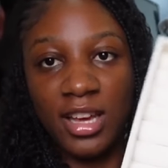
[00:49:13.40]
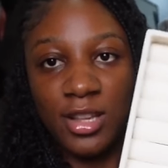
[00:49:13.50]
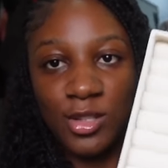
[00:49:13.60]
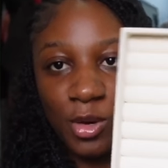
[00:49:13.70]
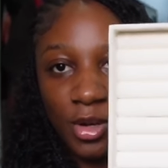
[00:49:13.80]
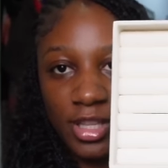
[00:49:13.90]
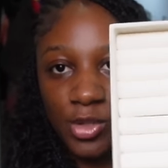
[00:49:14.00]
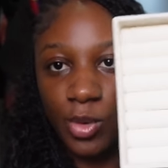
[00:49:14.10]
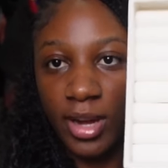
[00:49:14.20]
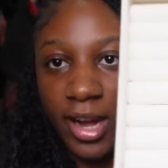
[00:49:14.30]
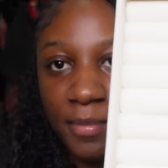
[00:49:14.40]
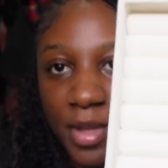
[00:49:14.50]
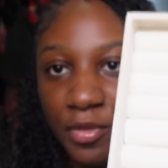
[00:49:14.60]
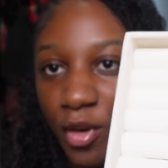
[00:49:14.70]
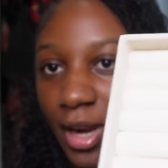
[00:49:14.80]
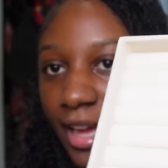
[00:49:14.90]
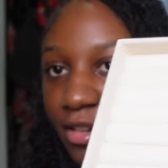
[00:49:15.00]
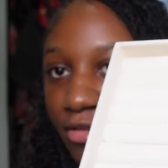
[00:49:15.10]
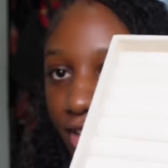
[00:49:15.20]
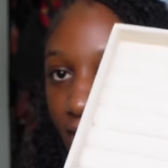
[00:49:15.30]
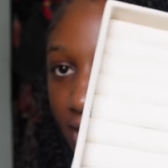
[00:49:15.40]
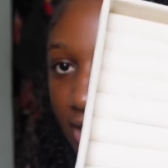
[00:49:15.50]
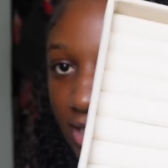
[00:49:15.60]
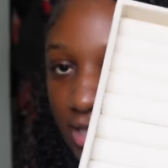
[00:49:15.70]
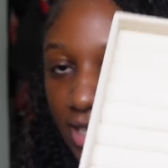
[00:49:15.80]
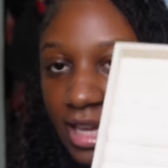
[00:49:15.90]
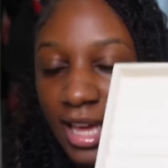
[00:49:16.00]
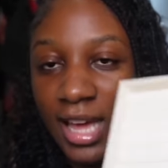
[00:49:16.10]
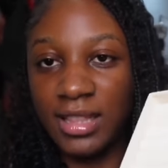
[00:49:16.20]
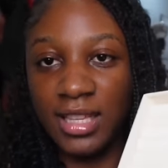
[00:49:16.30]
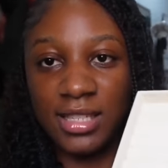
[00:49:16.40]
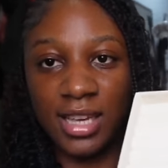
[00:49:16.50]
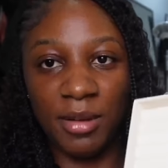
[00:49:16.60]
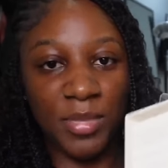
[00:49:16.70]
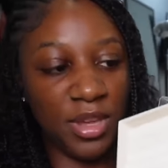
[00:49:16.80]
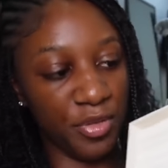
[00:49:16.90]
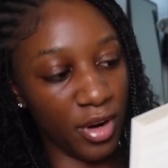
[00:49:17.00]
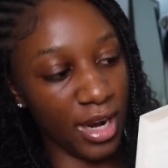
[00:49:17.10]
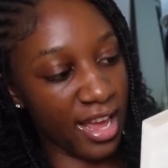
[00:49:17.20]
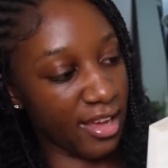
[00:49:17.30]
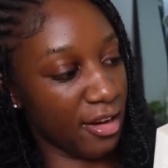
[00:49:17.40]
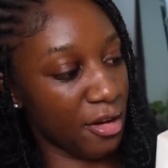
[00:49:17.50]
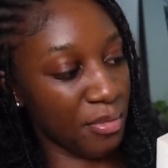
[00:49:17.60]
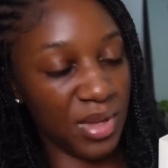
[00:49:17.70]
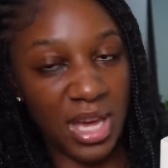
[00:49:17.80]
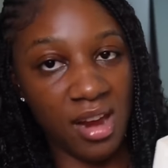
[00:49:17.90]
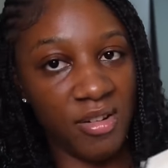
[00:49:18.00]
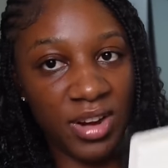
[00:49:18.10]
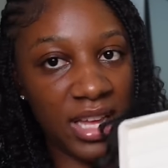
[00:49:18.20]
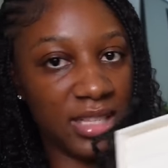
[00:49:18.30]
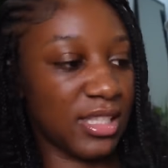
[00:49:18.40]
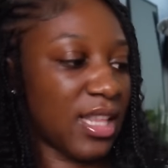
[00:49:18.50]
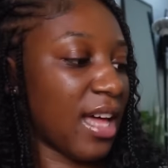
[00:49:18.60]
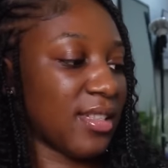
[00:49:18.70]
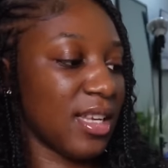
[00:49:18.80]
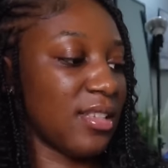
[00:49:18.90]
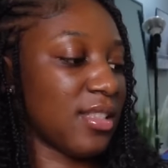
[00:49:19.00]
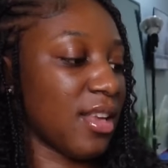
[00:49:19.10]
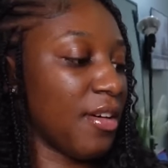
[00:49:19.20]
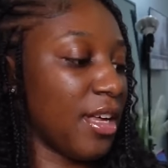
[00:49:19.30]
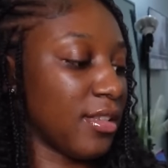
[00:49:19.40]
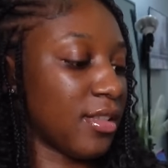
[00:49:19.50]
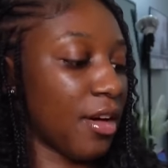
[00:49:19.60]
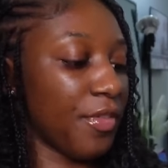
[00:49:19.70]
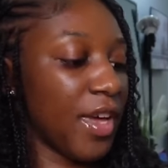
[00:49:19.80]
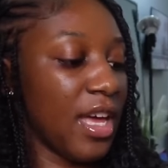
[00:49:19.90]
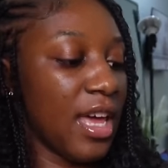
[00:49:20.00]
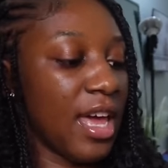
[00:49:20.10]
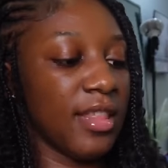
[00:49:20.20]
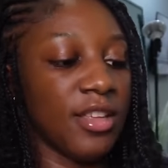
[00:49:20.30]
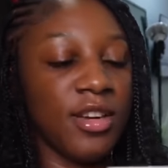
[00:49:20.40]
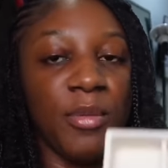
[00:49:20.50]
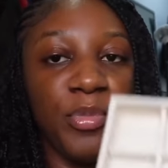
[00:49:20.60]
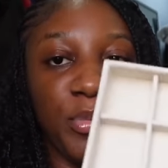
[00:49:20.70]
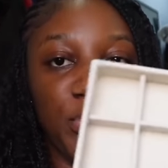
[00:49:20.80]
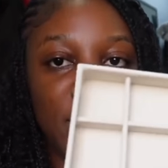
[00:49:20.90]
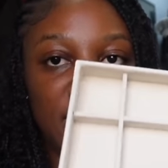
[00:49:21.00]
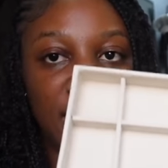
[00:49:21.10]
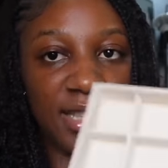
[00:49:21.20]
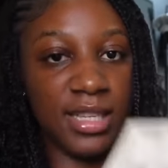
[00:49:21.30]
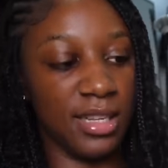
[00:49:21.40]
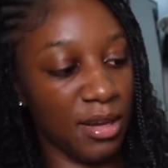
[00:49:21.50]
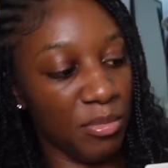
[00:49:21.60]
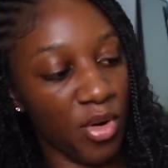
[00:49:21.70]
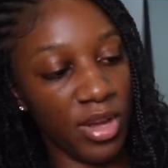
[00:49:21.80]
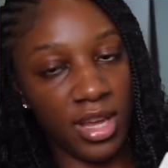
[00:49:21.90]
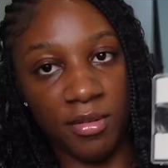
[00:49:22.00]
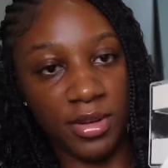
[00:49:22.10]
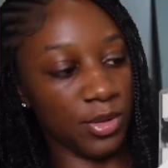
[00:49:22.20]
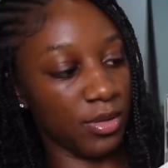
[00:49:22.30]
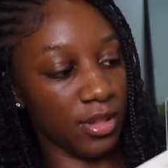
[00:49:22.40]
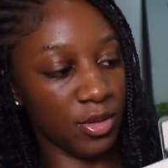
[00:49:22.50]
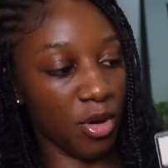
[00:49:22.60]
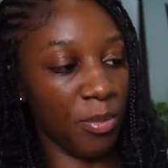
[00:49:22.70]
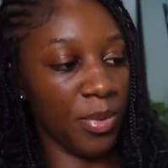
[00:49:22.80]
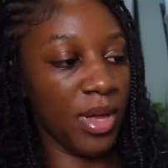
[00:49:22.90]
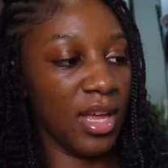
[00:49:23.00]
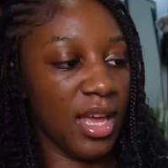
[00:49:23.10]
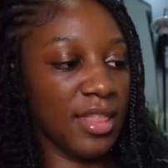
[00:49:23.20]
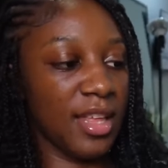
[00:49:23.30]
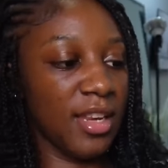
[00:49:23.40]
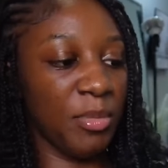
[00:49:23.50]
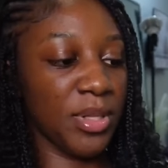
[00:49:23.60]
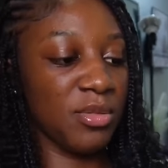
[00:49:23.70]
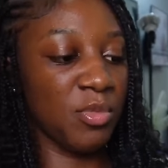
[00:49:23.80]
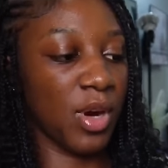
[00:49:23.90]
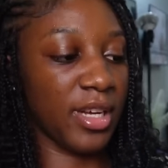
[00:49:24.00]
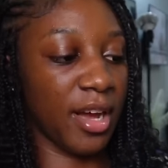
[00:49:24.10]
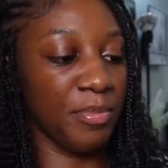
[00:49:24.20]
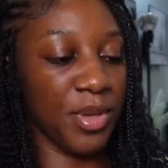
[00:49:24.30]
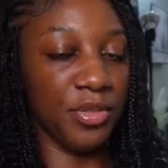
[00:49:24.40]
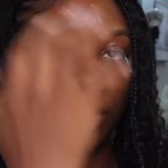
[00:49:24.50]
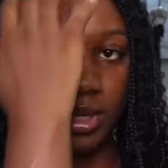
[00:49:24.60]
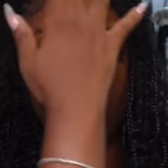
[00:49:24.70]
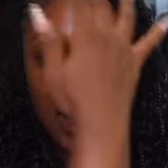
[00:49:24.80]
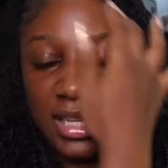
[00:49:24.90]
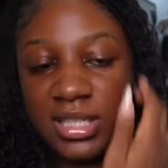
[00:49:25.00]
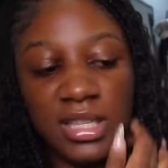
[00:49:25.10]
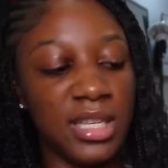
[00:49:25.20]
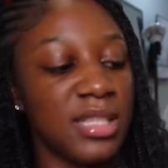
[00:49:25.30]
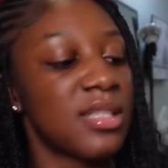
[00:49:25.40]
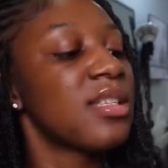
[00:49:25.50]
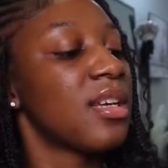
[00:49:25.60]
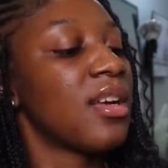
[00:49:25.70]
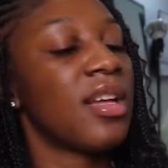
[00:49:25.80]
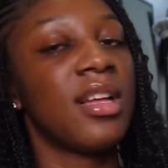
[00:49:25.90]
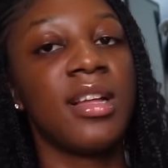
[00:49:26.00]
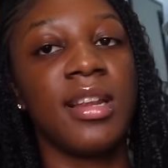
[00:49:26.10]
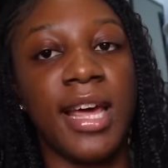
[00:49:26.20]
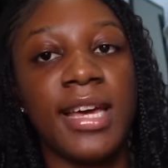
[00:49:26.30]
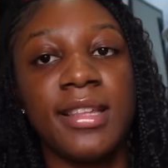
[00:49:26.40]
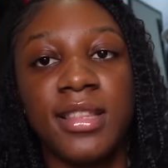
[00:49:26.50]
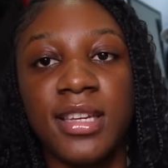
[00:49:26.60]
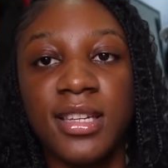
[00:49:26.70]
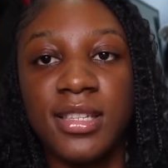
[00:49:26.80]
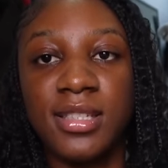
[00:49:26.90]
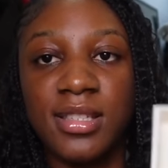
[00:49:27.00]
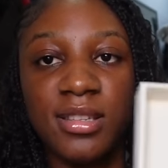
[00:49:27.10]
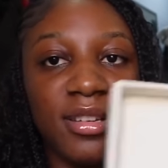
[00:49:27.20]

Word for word: so this one can be for like rings and this can be for like um earrings studs and, and stuff and then you can put bracelets and then more earrings on the top and then the bottom one can be for necklaces like this